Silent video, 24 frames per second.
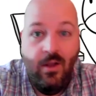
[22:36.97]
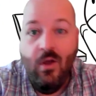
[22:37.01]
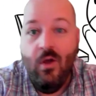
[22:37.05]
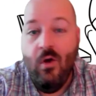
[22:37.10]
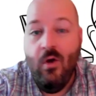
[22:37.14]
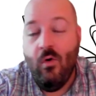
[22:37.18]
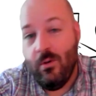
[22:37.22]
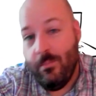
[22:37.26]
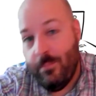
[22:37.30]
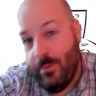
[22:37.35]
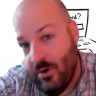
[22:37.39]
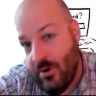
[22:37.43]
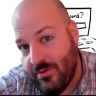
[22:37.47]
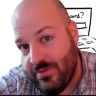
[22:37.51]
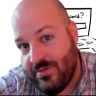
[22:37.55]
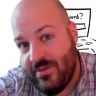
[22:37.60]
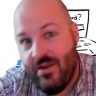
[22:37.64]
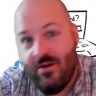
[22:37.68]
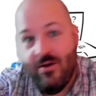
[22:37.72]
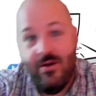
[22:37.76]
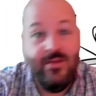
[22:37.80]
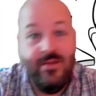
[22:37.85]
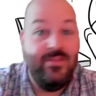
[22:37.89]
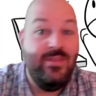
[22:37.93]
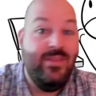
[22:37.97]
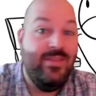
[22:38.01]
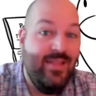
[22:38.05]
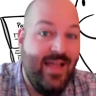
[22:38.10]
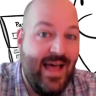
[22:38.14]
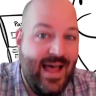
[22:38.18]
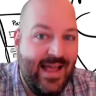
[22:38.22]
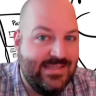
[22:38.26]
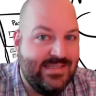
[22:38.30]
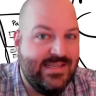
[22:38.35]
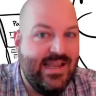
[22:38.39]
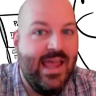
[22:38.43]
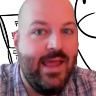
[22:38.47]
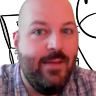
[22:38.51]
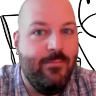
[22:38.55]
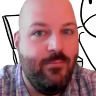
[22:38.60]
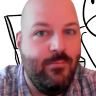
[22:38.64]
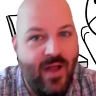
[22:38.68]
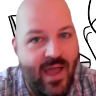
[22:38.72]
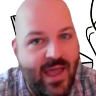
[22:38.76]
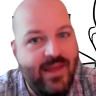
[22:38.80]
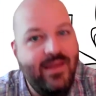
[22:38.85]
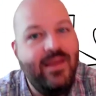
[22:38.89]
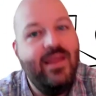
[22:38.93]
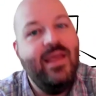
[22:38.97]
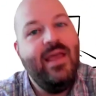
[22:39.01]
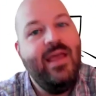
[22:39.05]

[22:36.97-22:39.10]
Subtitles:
or birth year and then last name, right?